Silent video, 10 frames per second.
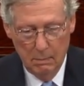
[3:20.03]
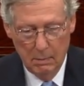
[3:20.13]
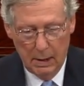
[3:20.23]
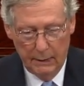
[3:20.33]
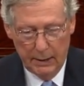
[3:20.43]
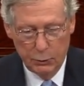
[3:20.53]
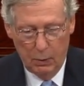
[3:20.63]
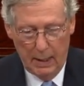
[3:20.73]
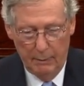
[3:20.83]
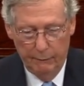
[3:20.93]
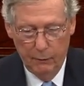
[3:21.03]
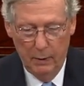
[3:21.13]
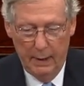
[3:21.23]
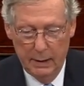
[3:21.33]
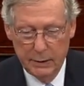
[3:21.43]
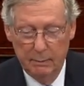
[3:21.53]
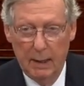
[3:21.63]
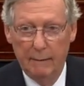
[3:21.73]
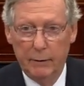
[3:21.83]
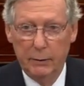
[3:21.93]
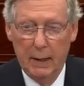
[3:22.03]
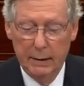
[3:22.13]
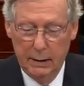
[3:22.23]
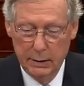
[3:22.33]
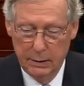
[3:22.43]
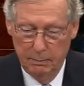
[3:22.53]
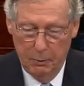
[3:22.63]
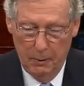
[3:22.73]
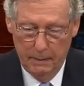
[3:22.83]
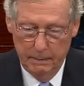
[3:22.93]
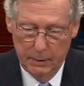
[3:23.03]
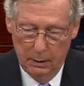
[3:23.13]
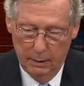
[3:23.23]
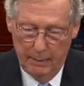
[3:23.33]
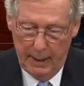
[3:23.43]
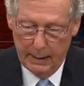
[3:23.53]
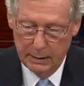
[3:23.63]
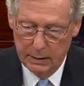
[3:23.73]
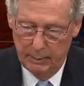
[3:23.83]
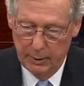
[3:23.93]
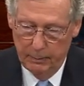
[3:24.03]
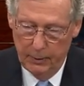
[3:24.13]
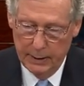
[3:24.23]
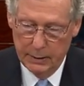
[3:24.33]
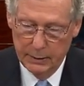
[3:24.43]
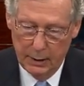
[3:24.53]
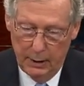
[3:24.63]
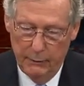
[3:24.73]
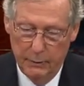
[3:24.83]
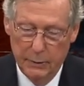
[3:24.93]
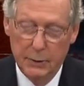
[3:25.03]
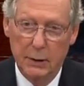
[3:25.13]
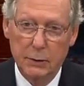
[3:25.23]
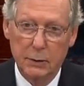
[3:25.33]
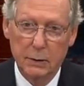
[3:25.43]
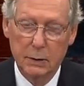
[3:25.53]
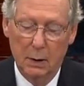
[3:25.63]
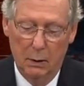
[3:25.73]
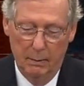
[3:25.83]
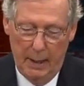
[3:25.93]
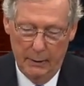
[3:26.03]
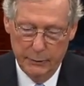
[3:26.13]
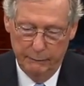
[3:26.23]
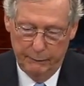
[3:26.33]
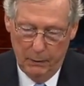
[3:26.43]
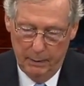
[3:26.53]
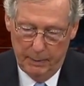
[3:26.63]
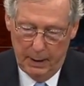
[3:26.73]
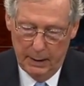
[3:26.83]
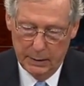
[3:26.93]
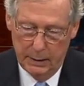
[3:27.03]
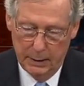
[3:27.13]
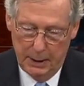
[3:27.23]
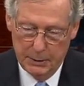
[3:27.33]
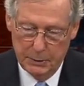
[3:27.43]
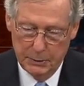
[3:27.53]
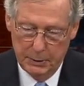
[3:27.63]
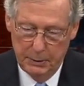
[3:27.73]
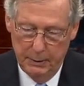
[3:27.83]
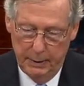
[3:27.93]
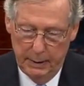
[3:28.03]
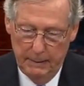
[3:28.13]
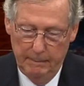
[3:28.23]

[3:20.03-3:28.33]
And that's why, before announcing my vote, I think it's important to look back at some of the president's other decisions on matters of foreign policy and national security,